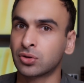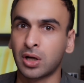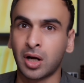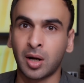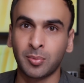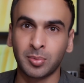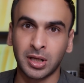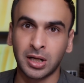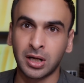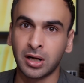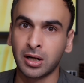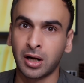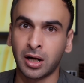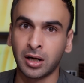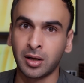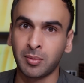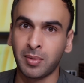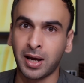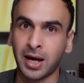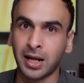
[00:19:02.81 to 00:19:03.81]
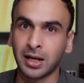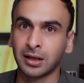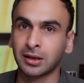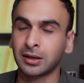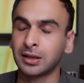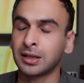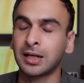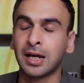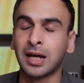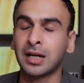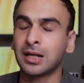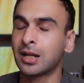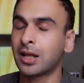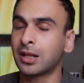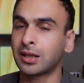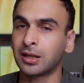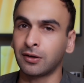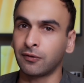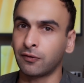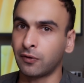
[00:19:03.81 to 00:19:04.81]
are updated automatically and
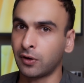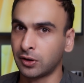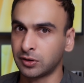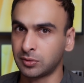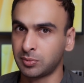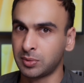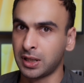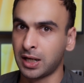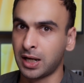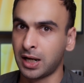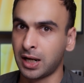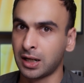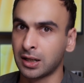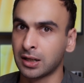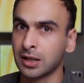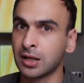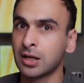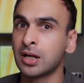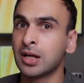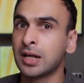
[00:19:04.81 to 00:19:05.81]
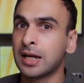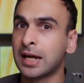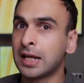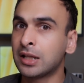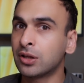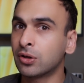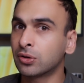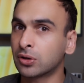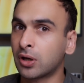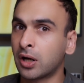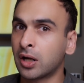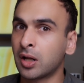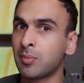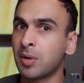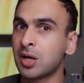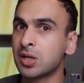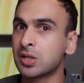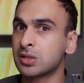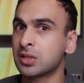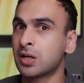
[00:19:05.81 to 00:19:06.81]
nothing falls behind. In those
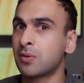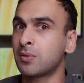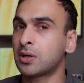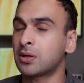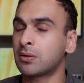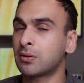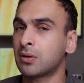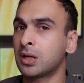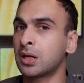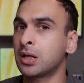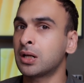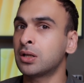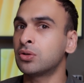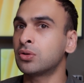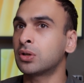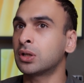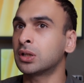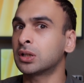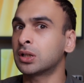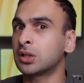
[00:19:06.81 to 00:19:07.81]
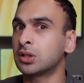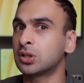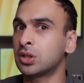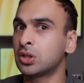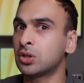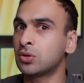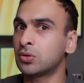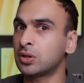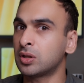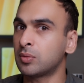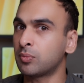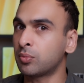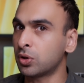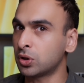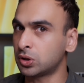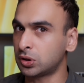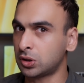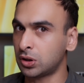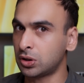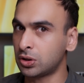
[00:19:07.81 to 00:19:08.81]
automations that we created, you can continuously
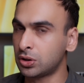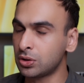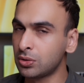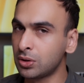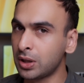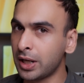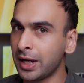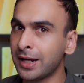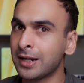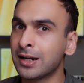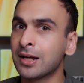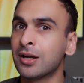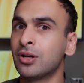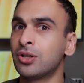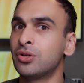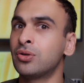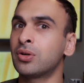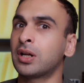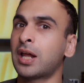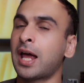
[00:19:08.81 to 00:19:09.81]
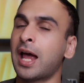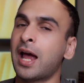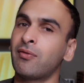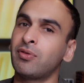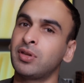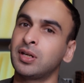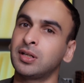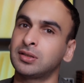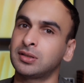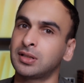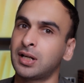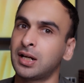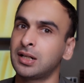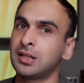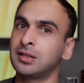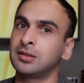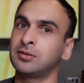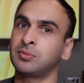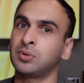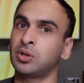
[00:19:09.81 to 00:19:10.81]
push the due date. You can have the
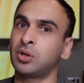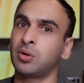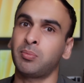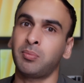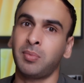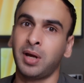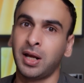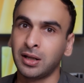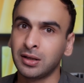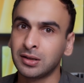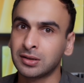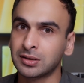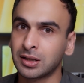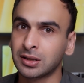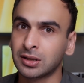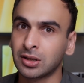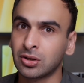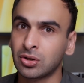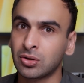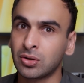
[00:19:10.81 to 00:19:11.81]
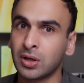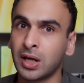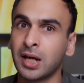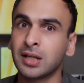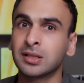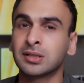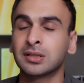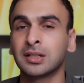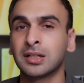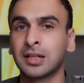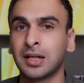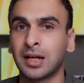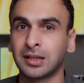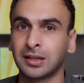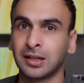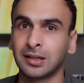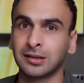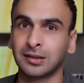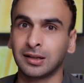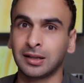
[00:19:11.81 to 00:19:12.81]
assignees, manually select the due dates and
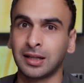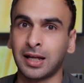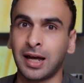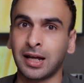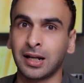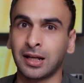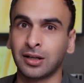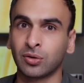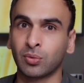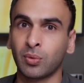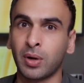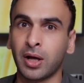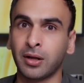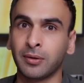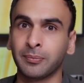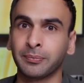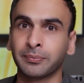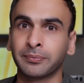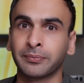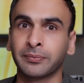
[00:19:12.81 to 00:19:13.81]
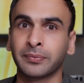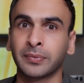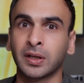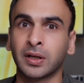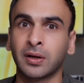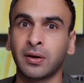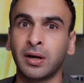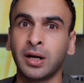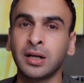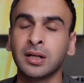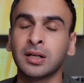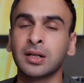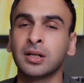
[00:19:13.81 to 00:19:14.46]
things like that as well. All right.